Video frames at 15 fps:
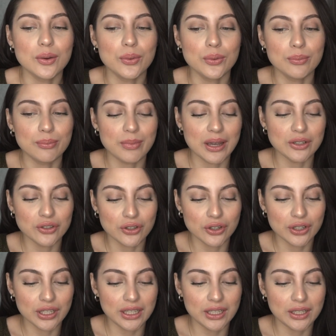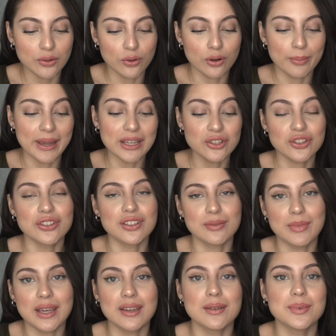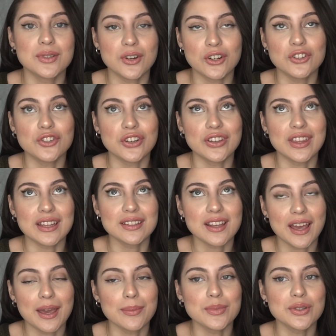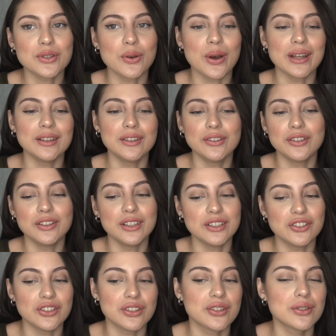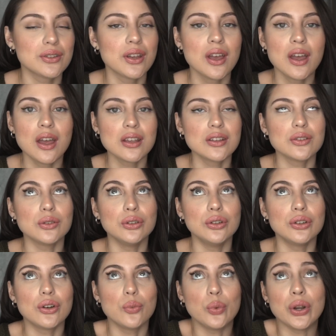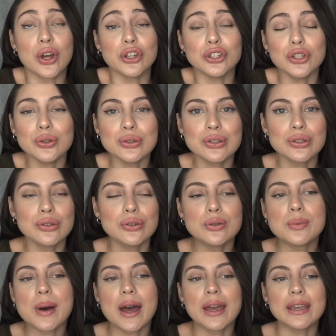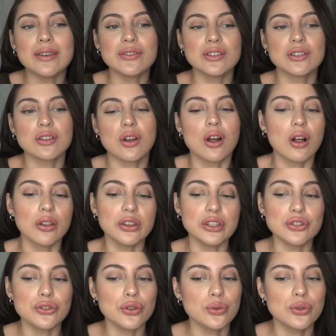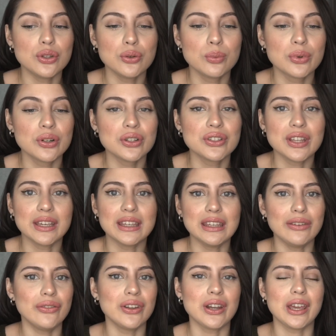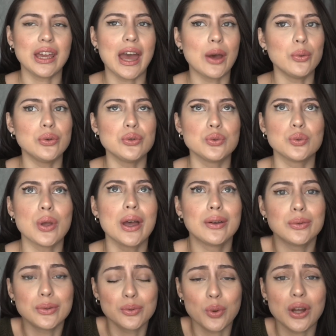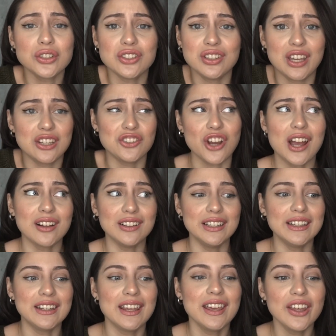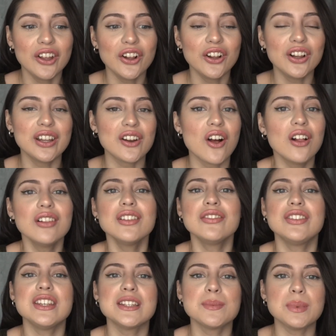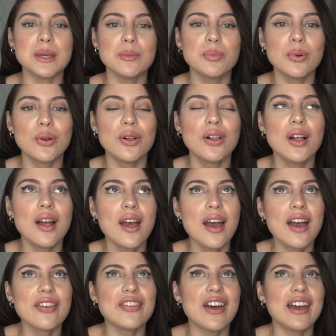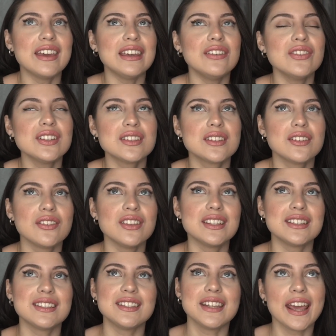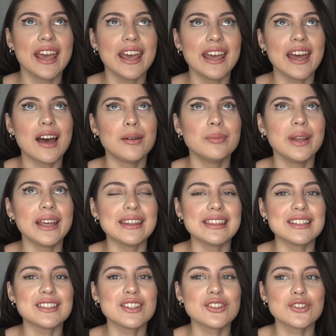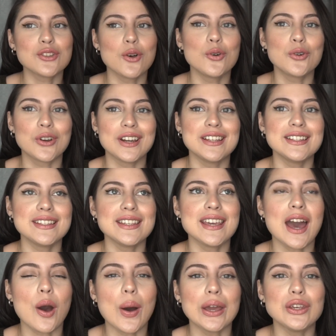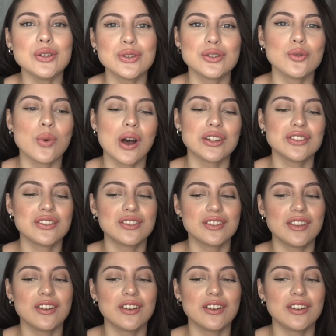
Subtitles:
my journey or my interest in makeup started during that time. So I literally just went on YouTube. I even saw all these YouTubers, like even like I was watching like Jaclyn Hill and all of these people that even till this day I'm like, this is so crazy how I used to watch their